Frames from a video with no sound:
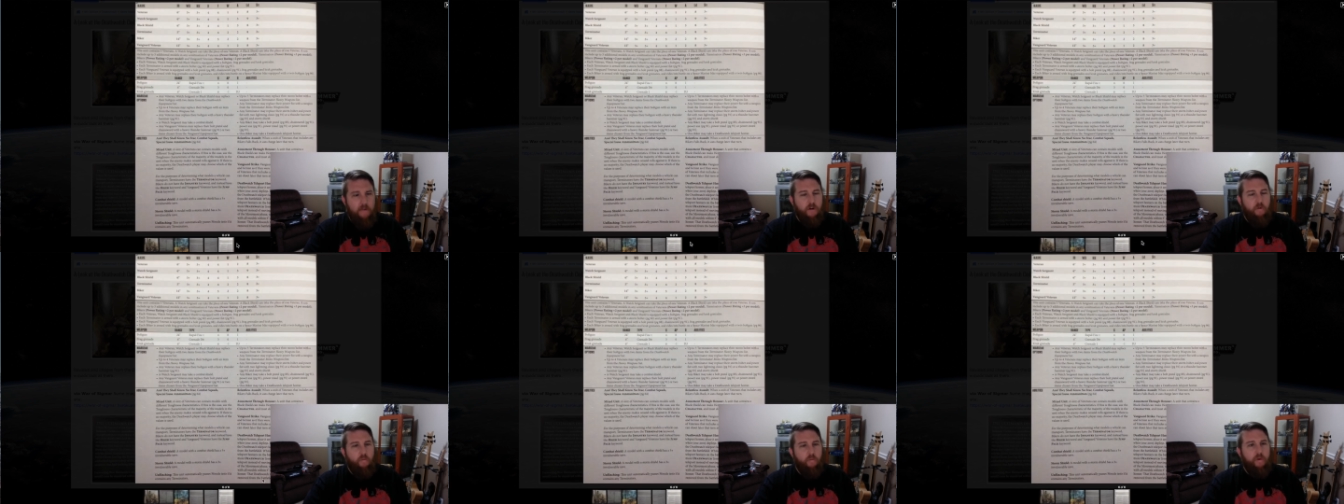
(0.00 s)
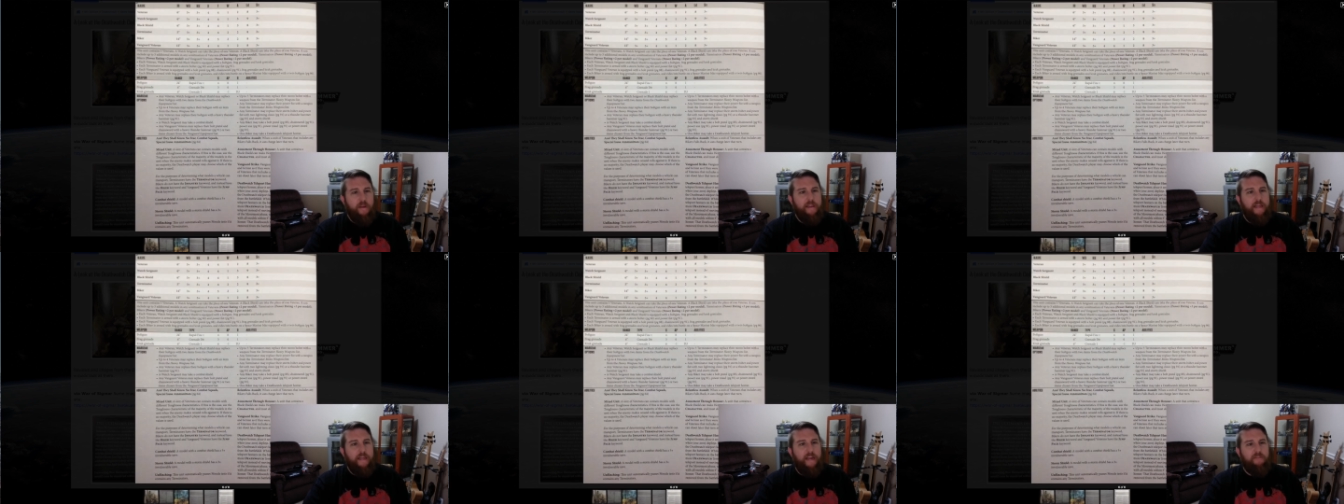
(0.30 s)

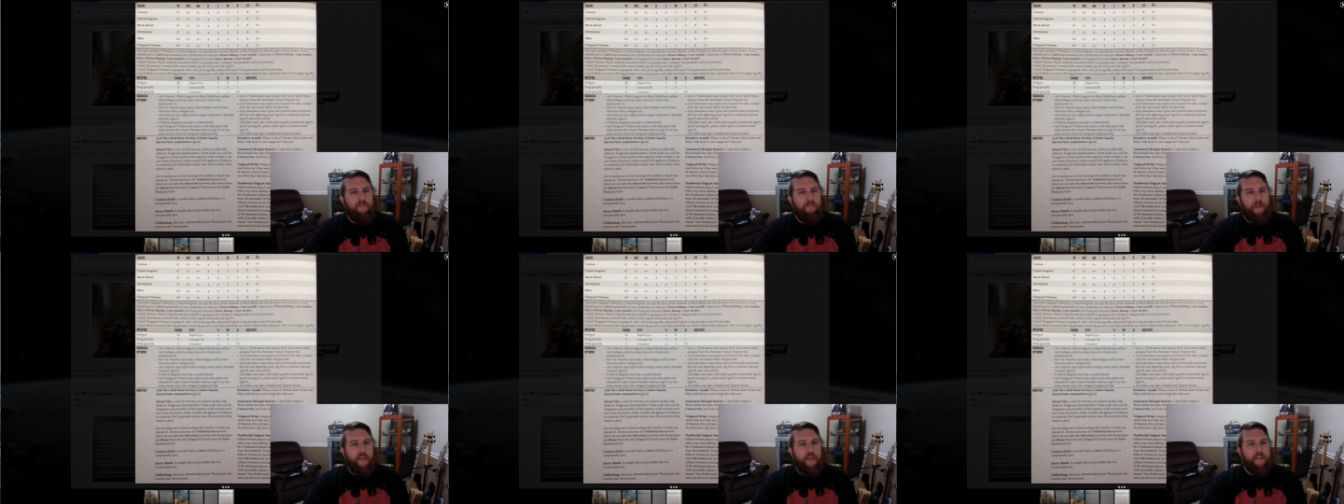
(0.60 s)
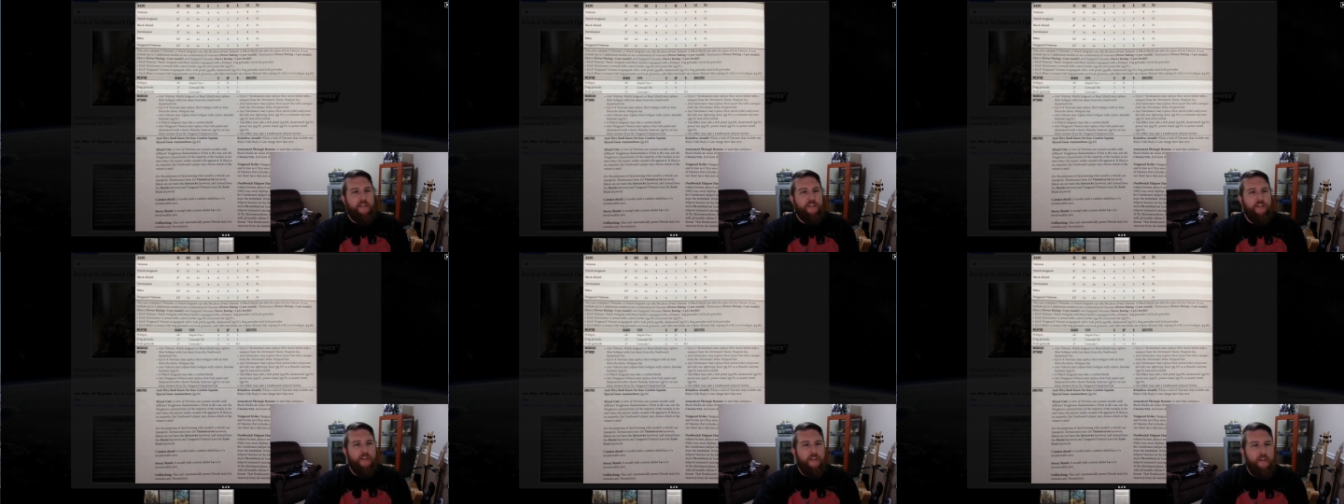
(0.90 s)
one last
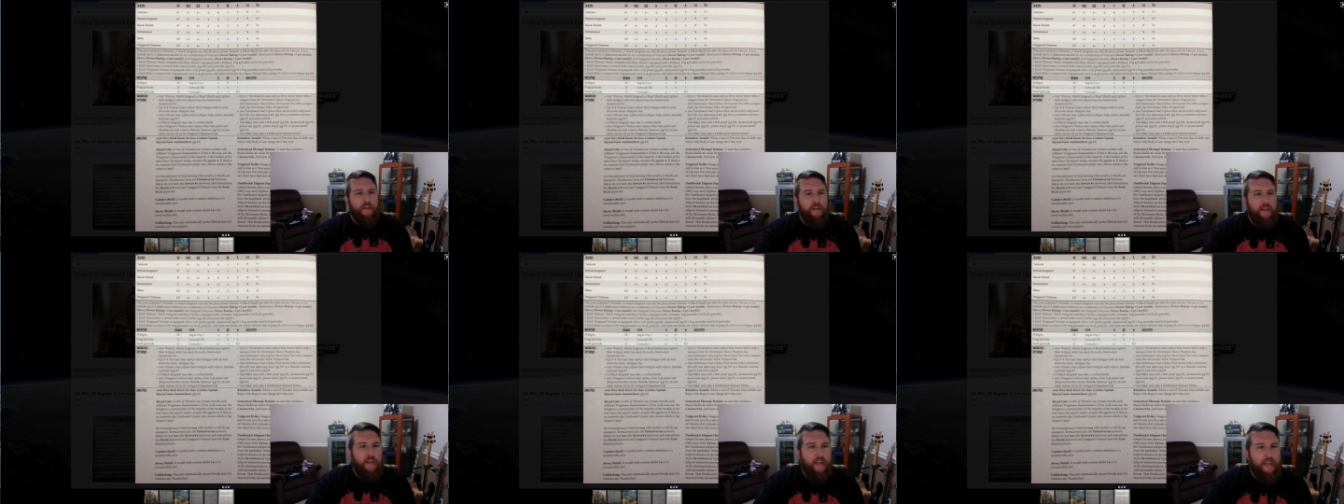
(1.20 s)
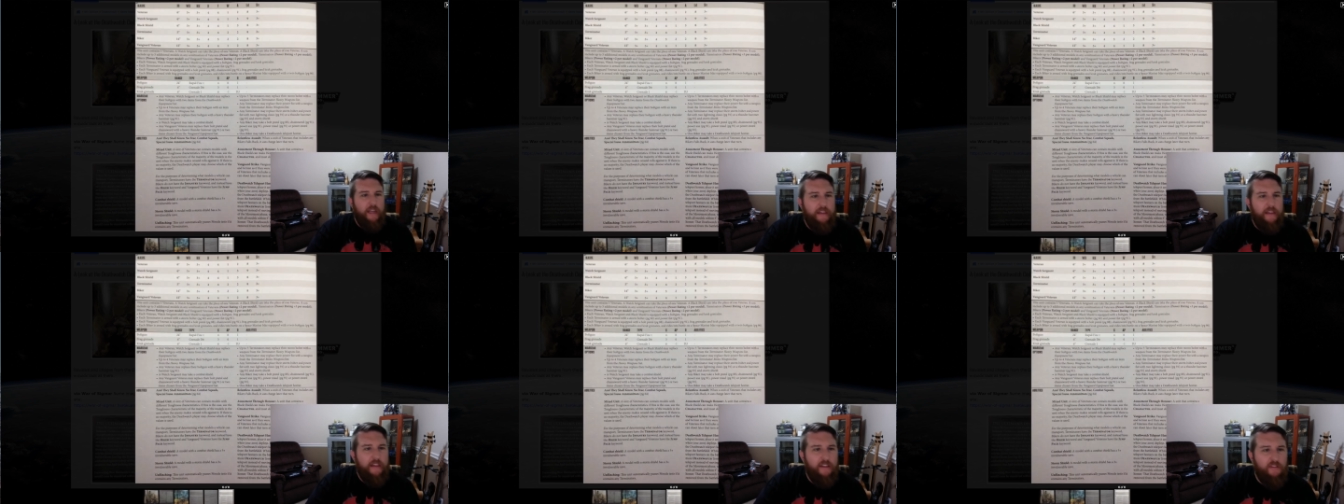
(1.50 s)
page.
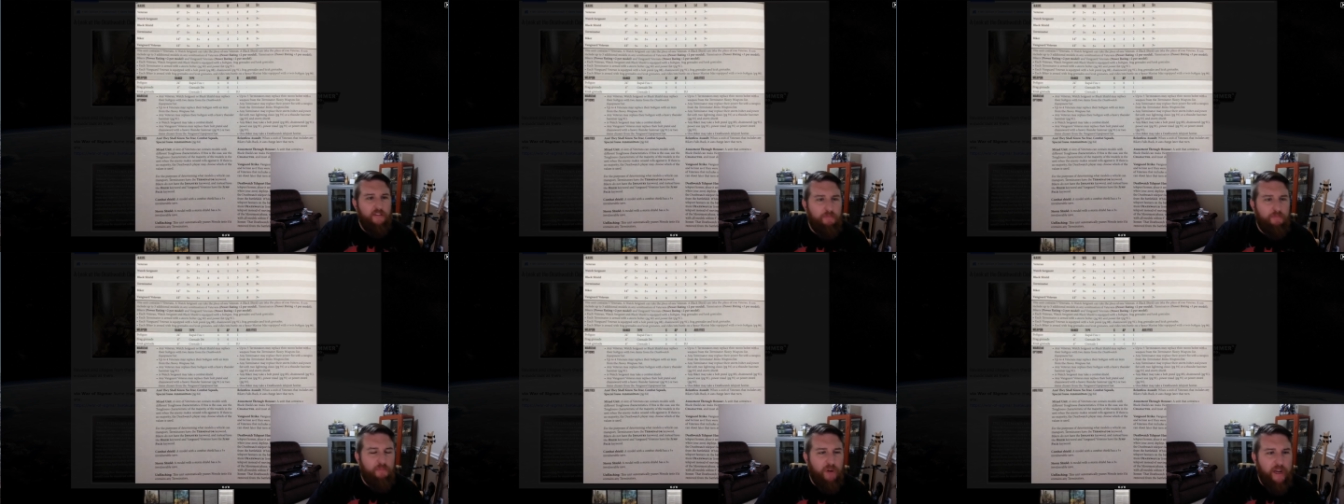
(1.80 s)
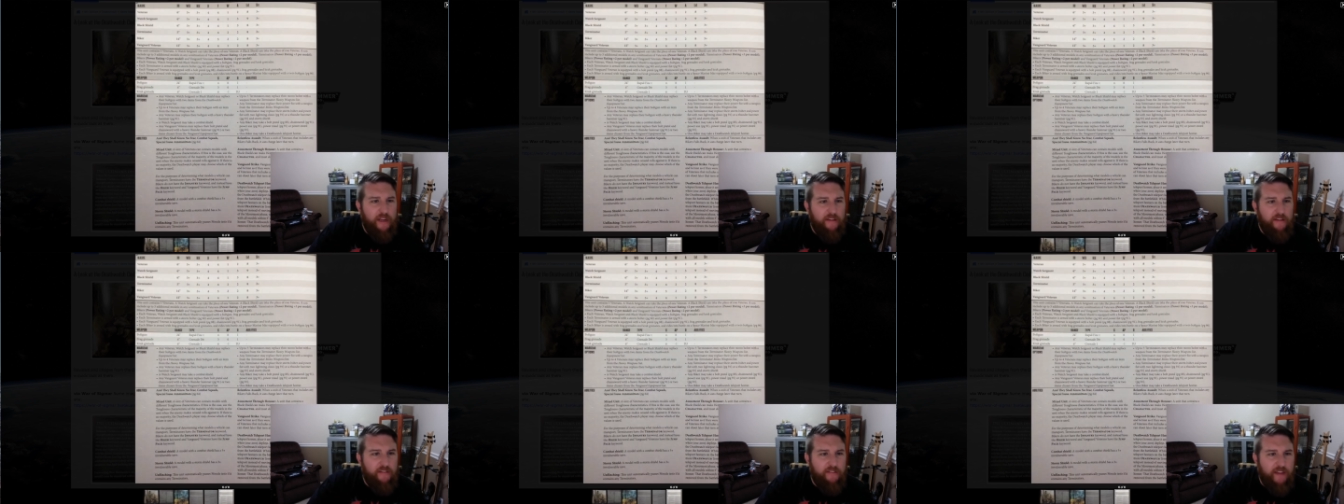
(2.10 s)
And this
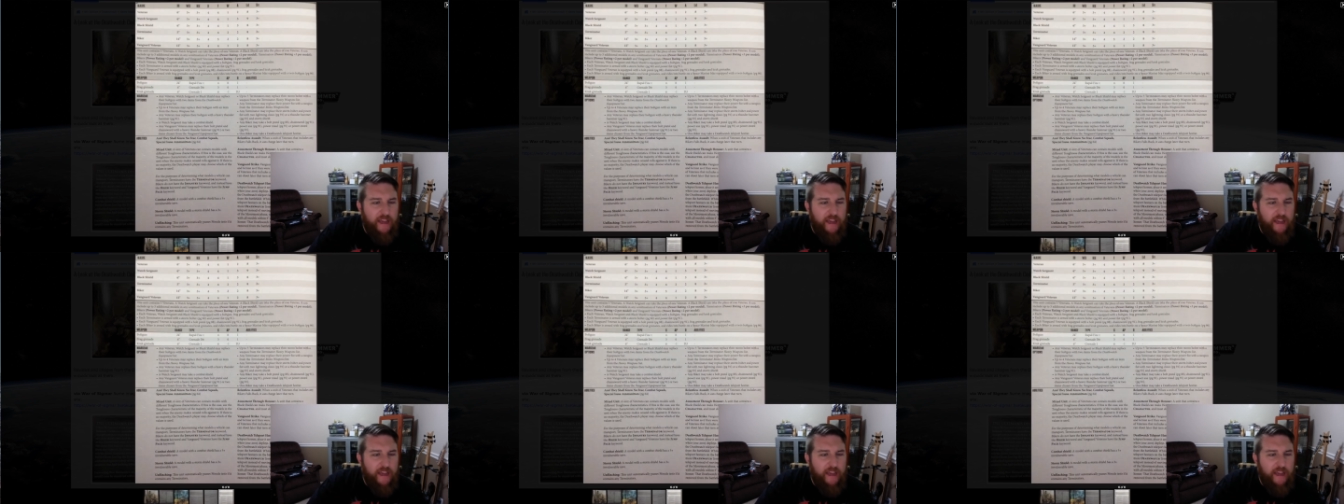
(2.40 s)
breaks